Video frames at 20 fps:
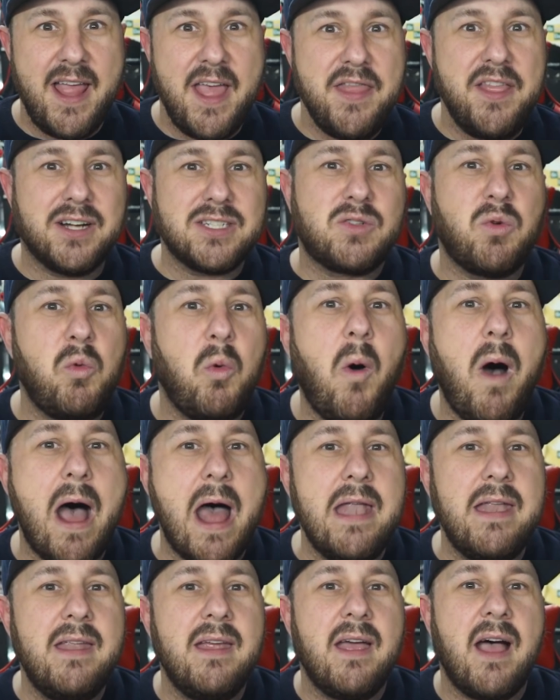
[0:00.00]
There's
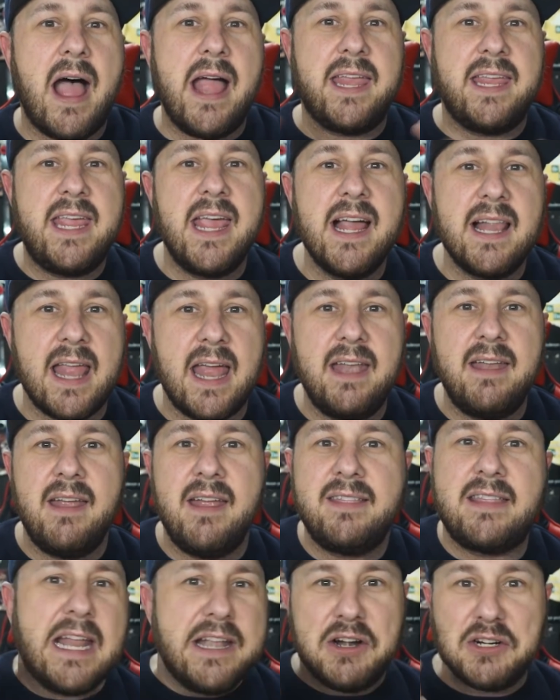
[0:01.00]
one, I kill it,
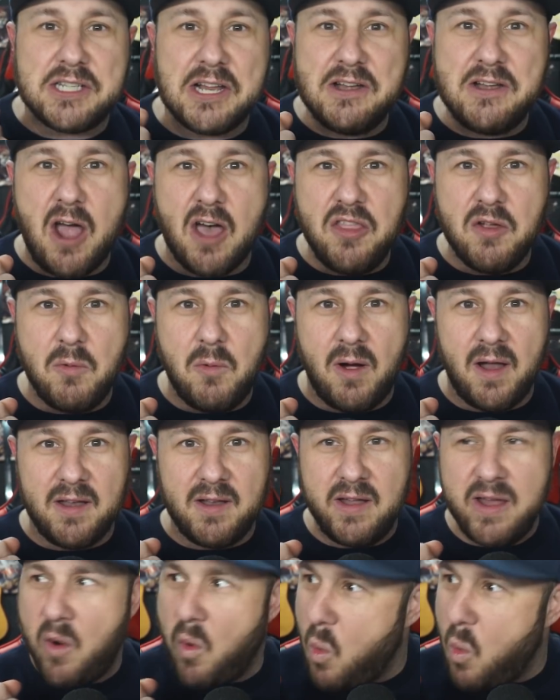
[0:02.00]
then there's another one